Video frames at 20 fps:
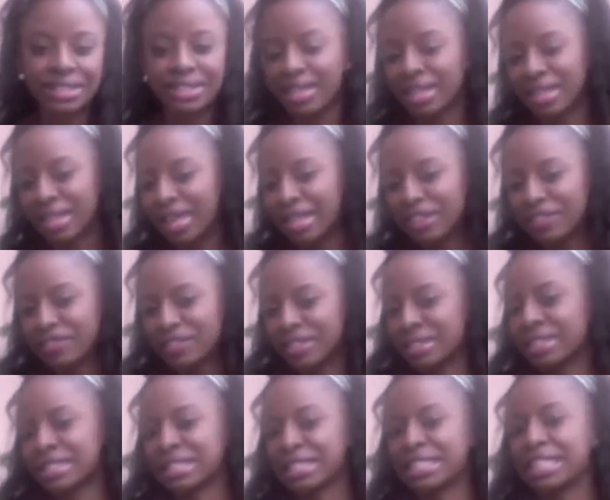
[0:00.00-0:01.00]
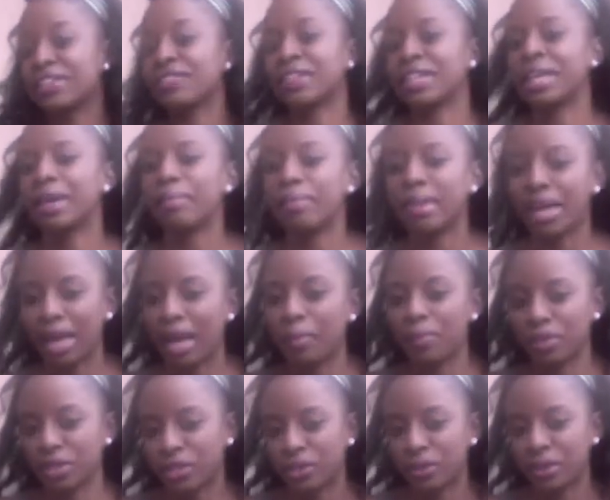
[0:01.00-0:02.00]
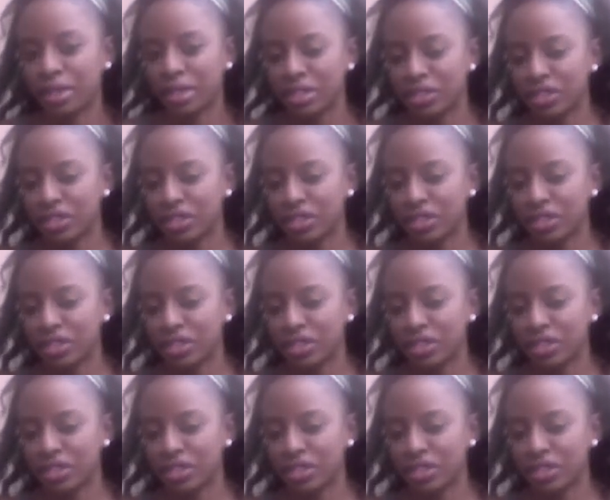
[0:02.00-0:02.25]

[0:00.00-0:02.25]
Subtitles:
they're not even giving him that opportunity.